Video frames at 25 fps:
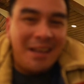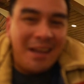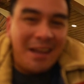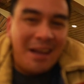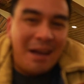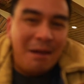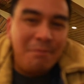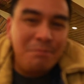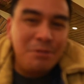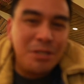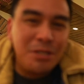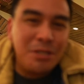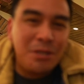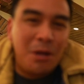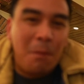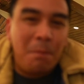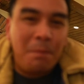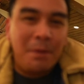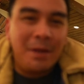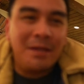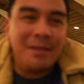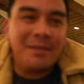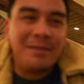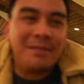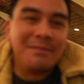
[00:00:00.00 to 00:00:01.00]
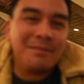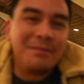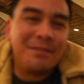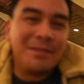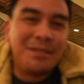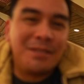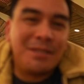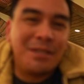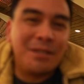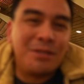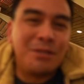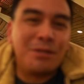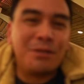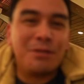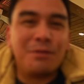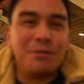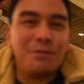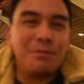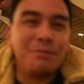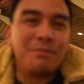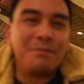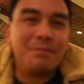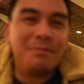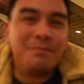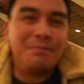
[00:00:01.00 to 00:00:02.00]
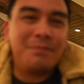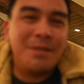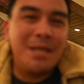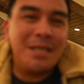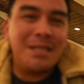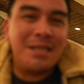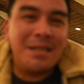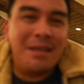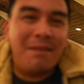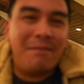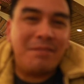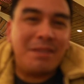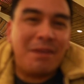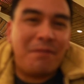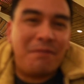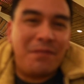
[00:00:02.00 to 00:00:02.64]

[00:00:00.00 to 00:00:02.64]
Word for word: I'm just hoping to do decent enough to